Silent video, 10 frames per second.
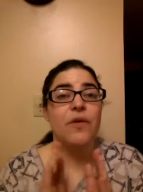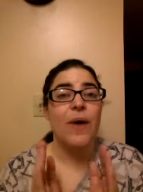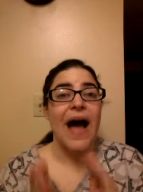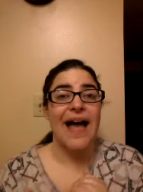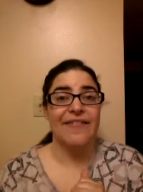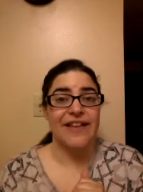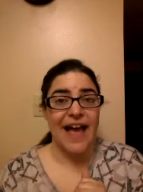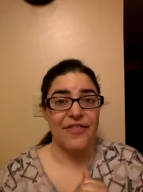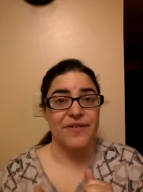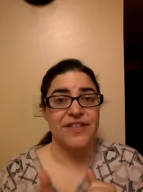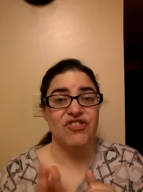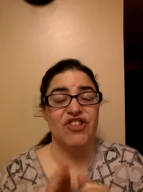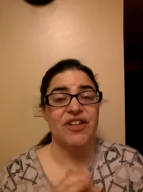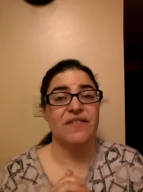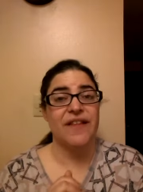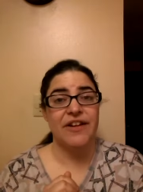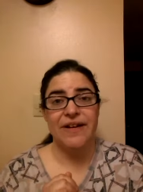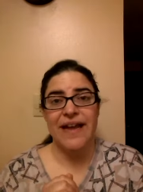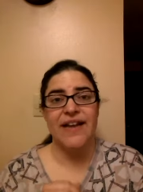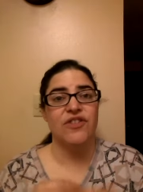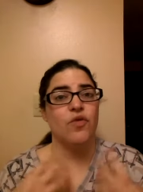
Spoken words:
I had the catheterization later at night.